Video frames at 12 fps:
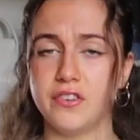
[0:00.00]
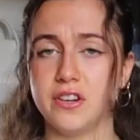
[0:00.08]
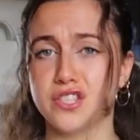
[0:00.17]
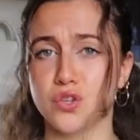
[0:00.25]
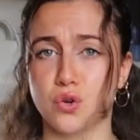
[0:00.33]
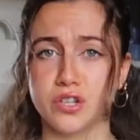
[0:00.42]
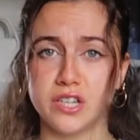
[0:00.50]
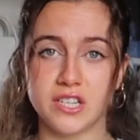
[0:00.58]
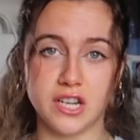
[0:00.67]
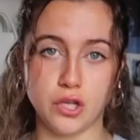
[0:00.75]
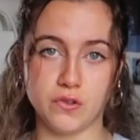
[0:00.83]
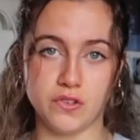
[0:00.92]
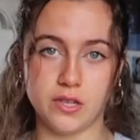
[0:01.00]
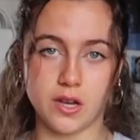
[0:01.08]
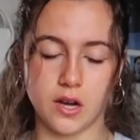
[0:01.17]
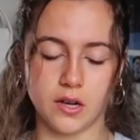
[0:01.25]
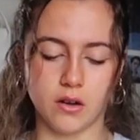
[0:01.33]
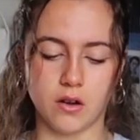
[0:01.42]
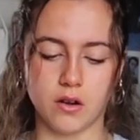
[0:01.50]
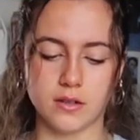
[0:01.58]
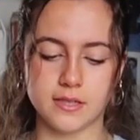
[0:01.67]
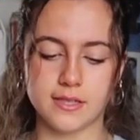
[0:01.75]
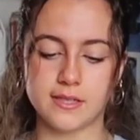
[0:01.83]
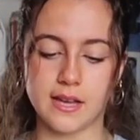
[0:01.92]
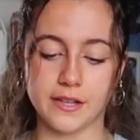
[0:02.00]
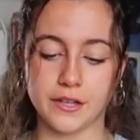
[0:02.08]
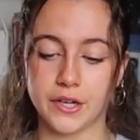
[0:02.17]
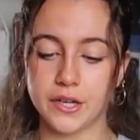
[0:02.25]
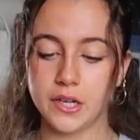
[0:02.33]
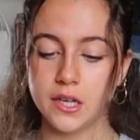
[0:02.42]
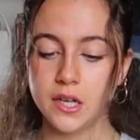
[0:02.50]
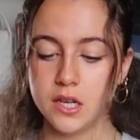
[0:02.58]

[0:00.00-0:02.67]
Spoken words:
first order that you done on CIDER,